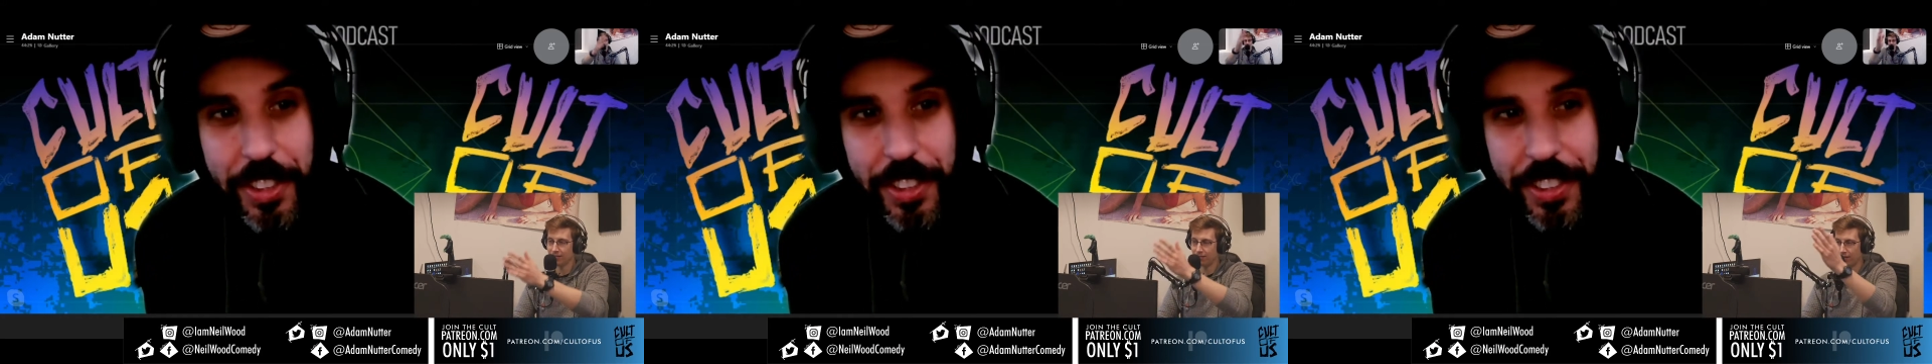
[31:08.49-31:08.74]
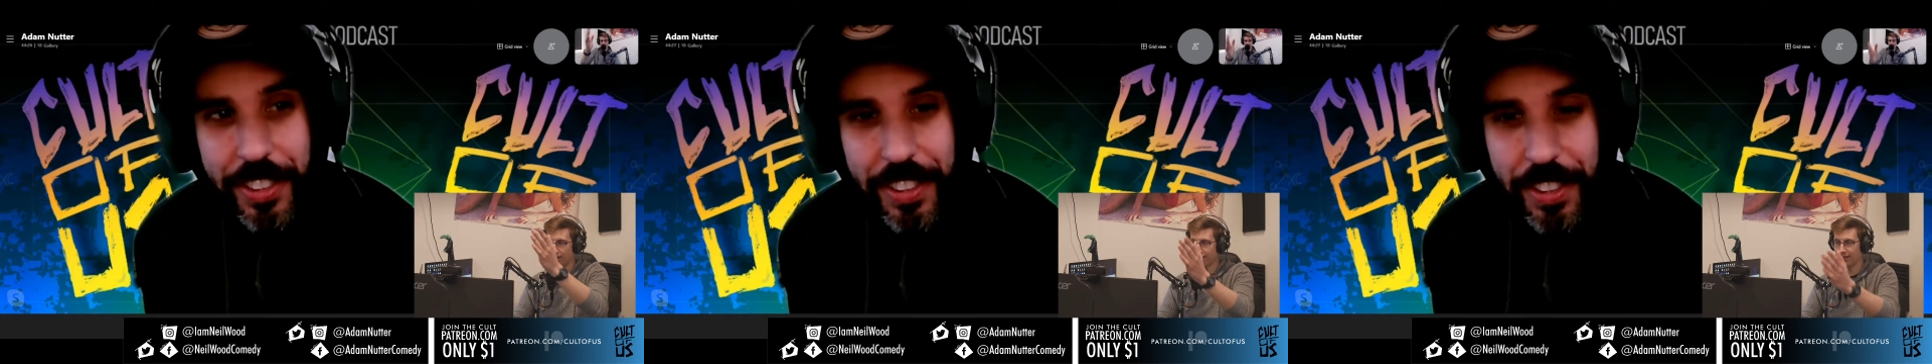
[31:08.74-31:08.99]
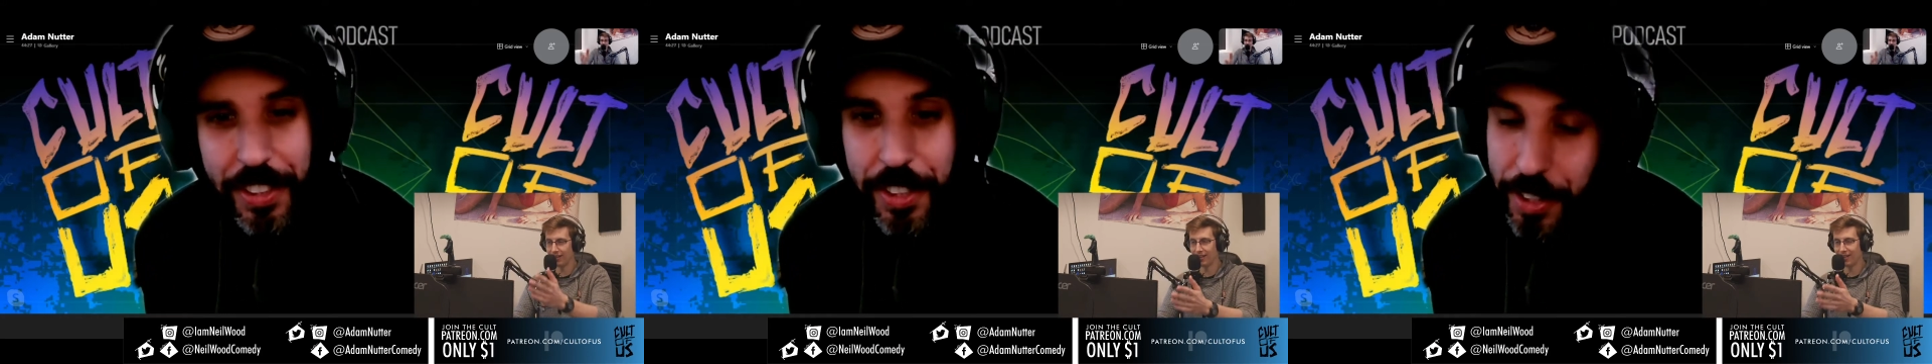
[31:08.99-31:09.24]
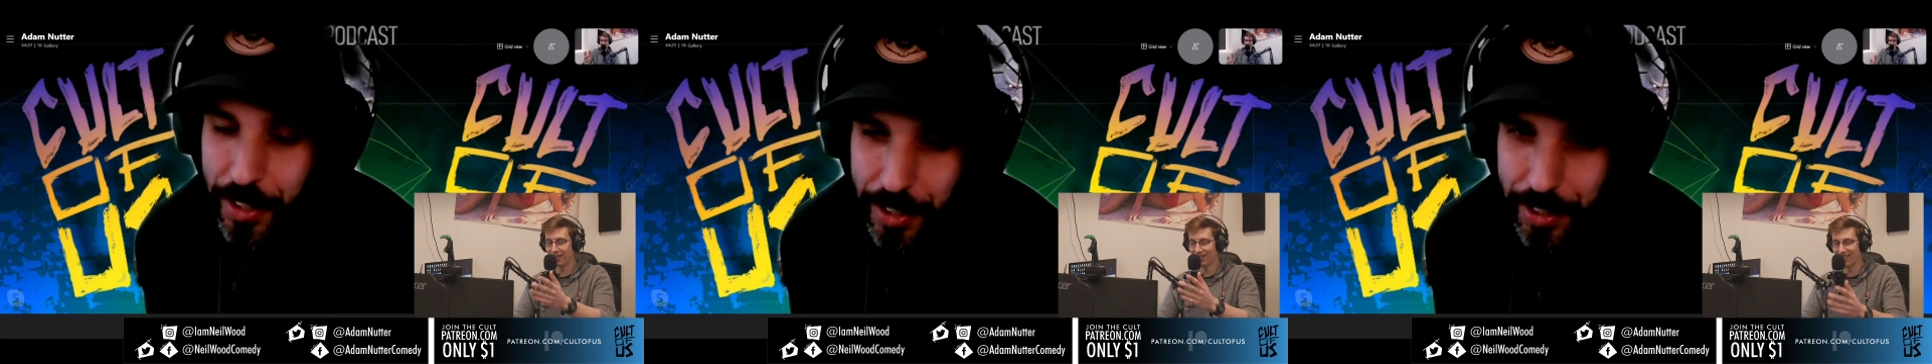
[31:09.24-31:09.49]
fucking
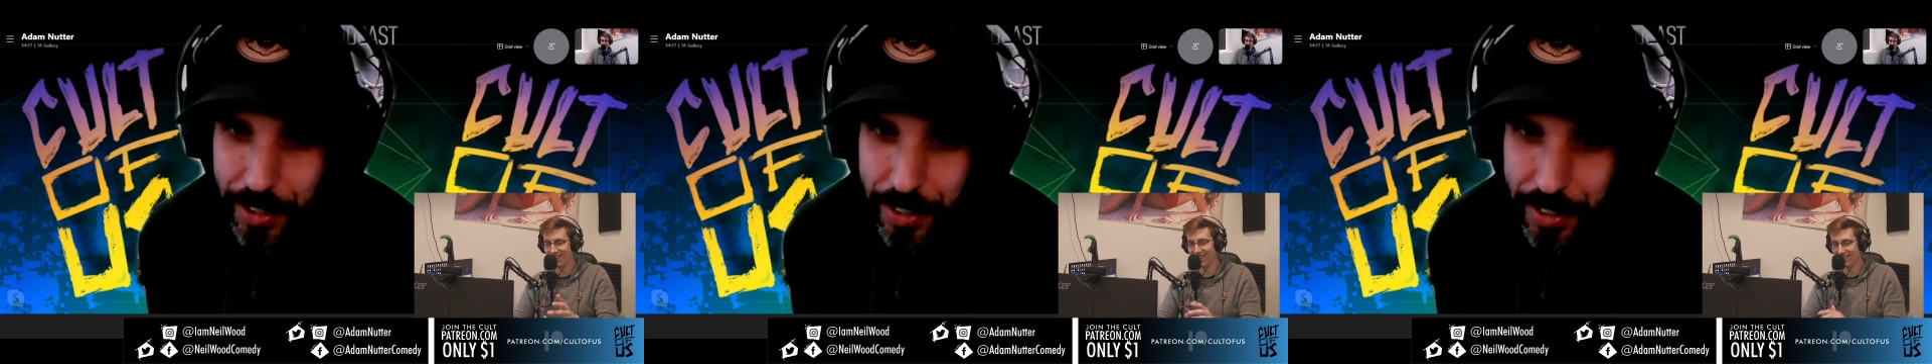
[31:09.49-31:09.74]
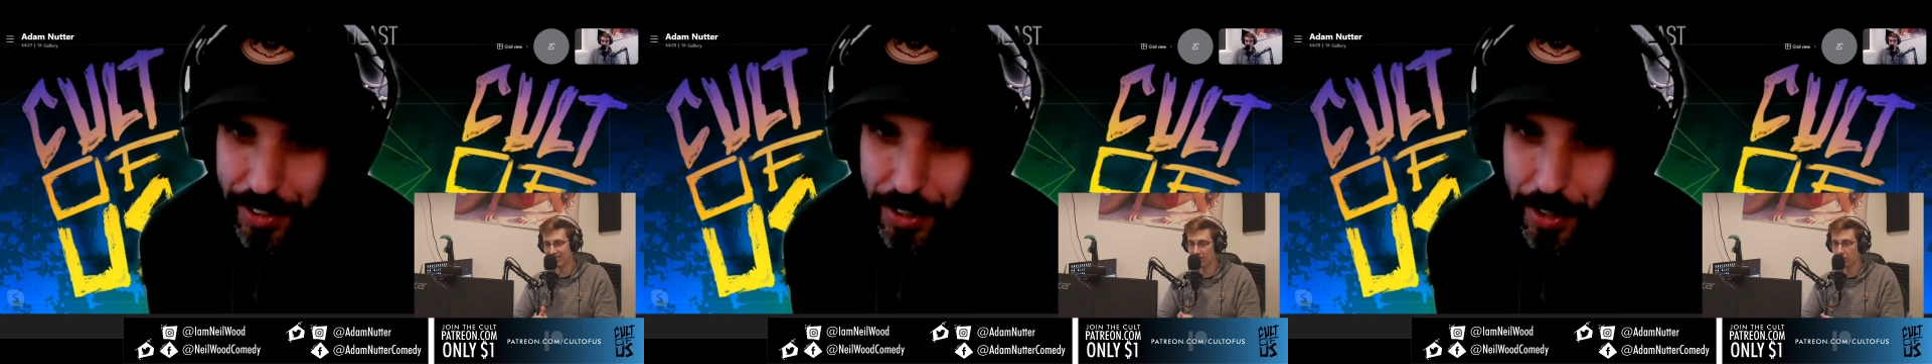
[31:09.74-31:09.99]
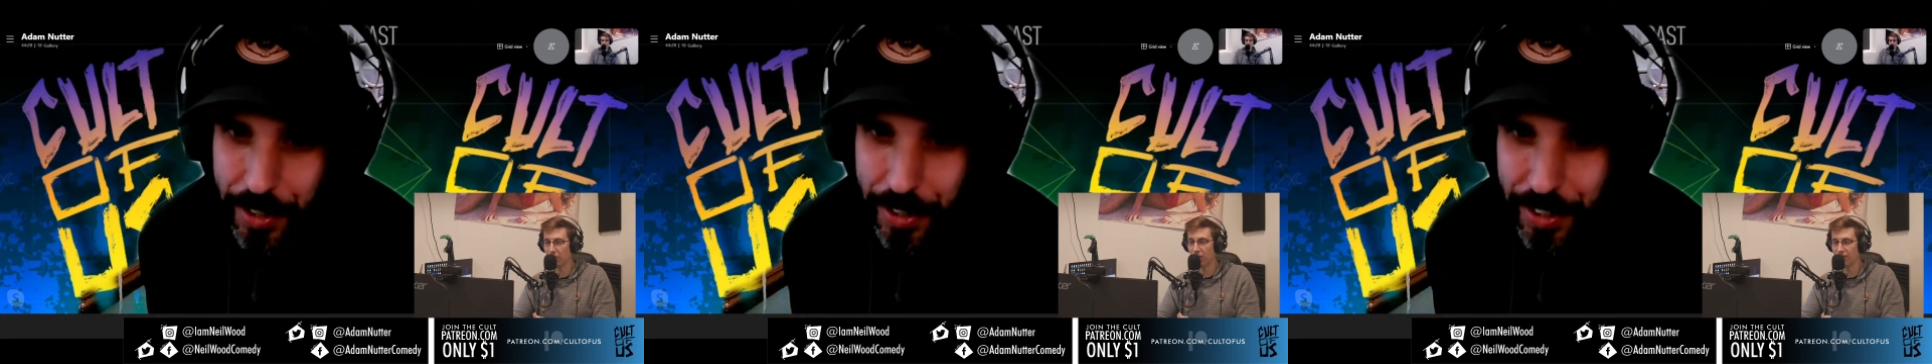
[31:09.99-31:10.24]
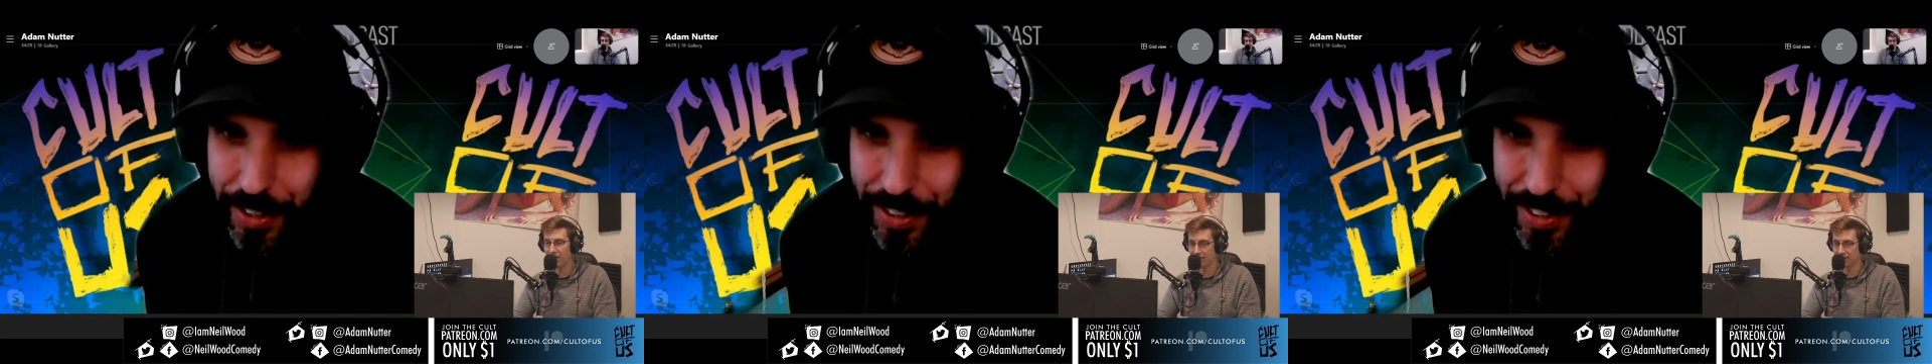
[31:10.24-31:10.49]
sword of
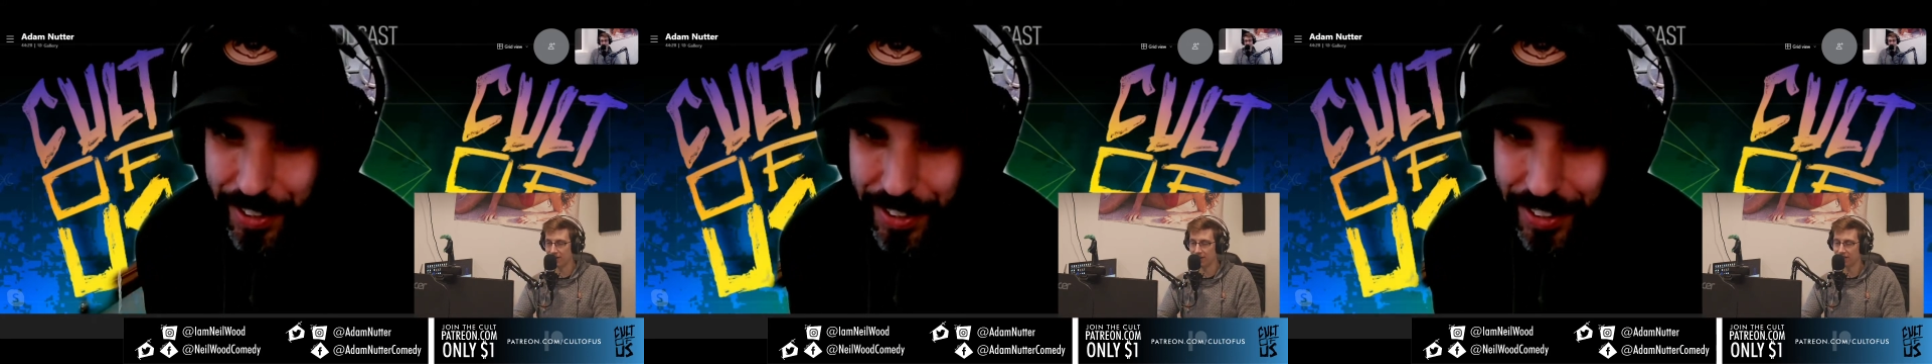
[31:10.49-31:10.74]
destiny.